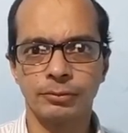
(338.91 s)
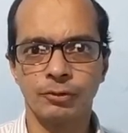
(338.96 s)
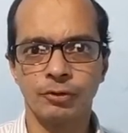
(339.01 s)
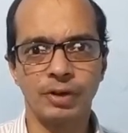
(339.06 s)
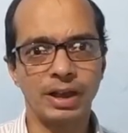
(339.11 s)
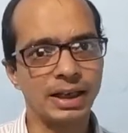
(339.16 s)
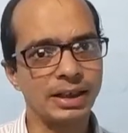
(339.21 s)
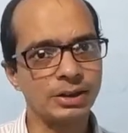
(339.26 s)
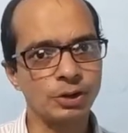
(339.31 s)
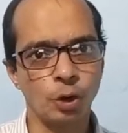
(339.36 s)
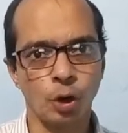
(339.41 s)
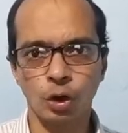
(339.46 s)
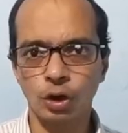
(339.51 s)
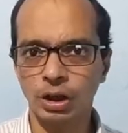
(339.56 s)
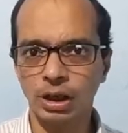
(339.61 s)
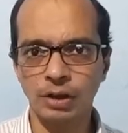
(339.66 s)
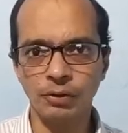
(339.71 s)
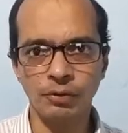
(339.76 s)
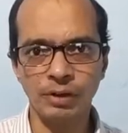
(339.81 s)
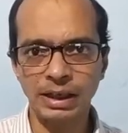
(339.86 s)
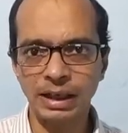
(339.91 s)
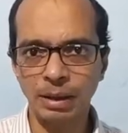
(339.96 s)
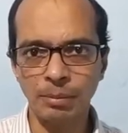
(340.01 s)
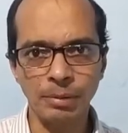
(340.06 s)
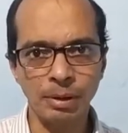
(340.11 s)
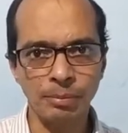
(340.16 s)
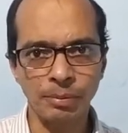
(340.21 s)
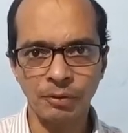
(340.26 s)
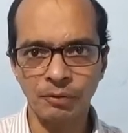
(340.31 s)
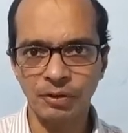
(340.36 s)
whereas
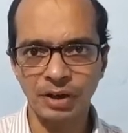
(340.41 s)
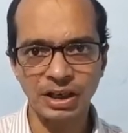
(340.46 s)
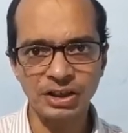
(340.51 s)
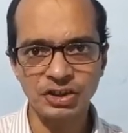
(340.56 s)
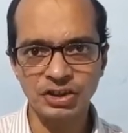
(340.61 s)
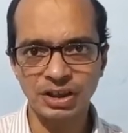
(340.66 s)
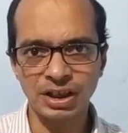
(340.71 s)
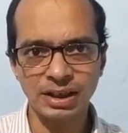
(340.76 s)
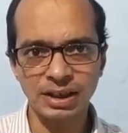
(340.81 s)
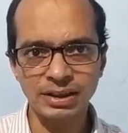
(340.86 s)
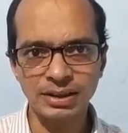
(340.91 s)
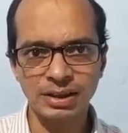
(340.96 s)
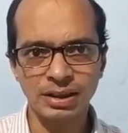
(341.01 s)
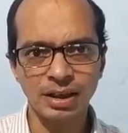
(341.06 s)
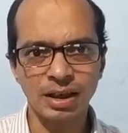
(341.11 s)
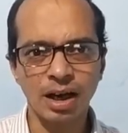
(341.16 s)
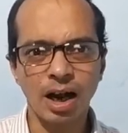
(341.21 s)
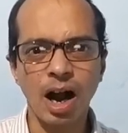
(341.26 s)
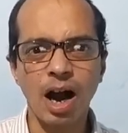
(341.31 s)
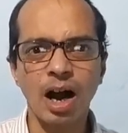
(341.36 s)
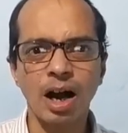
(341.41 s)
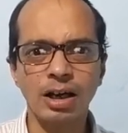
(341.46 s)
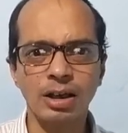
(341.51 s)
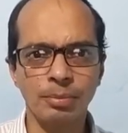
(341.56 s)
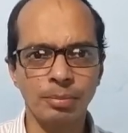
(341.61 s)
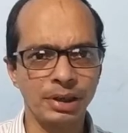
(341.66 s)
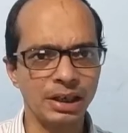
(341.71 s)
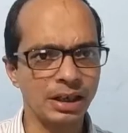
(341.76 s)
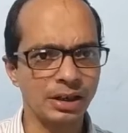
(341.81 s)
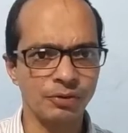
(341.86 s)
non-convertible preference shares can't
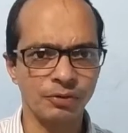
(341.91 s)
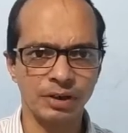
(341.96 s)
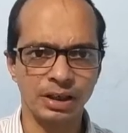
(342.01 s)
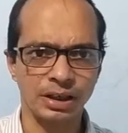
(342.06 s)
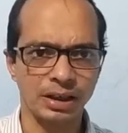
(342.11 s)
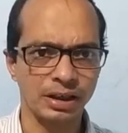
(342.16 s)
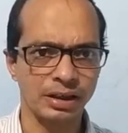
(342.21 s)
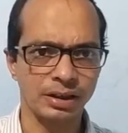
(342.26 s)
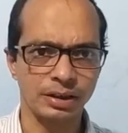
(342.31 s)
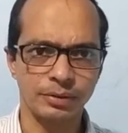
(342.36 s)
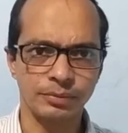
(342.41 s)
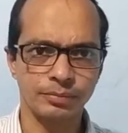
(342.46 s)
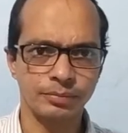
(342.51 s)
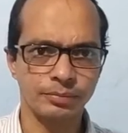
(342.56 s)
be converted.